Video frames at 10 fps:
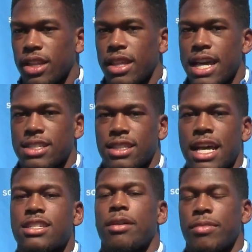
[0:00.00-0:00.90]
that's
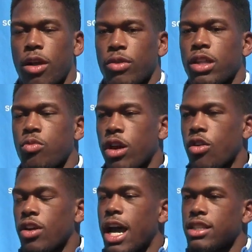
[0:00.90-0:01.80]
that's something I really work
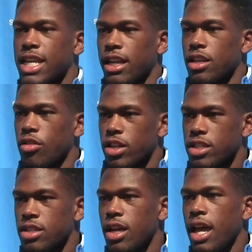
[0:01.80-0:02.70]
on. I take
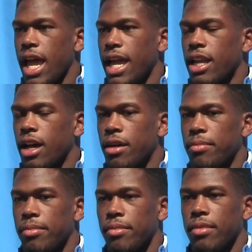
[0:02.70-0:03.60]
notice and um,
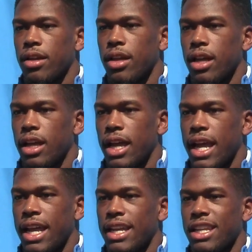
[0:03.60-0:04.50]

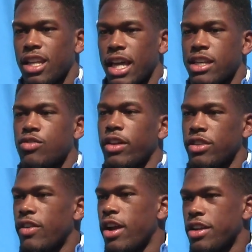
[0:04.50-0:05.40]
and it's,
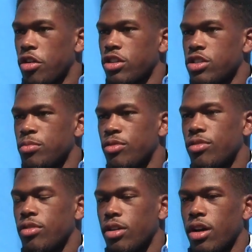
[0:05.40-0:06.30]
it's very noticeable
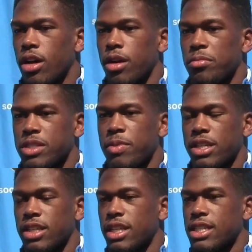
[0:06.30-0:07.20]

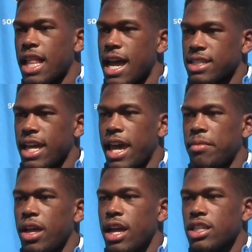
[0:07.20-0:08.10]
especially this last game,
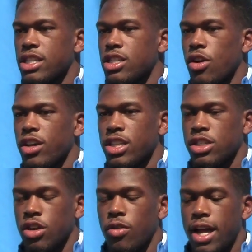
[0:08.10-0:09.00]
just
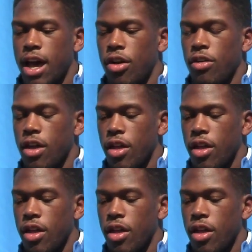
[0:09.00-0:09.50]
showing how